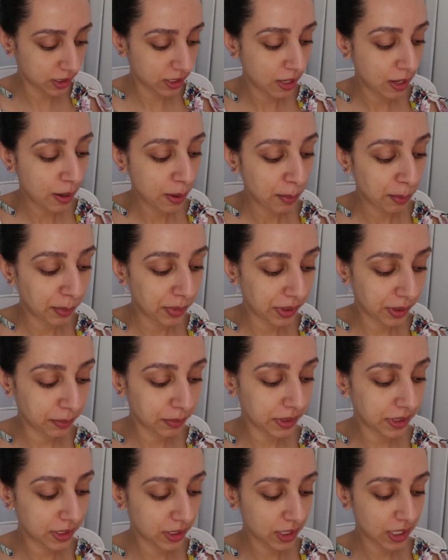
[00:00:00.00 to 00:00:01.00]
But
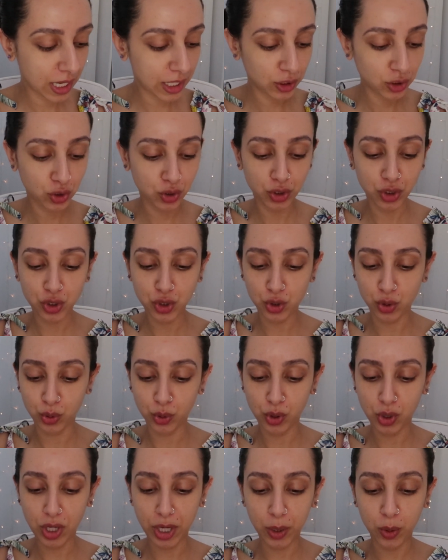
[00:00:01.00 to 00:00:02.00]
I'm gonna actually show
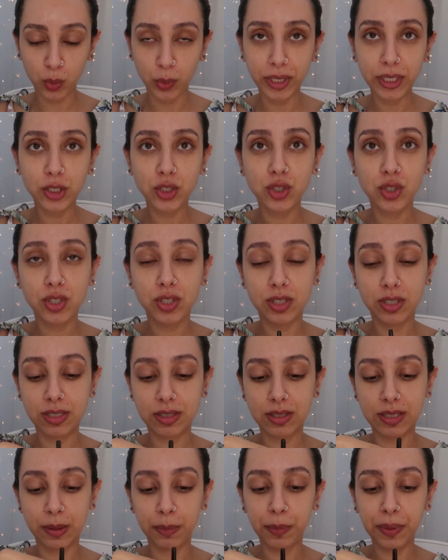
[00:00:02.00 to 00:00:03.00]
you a quick
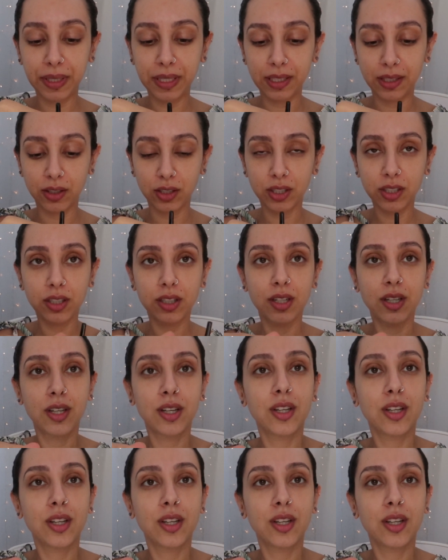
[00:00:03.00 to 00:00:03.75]
tip here.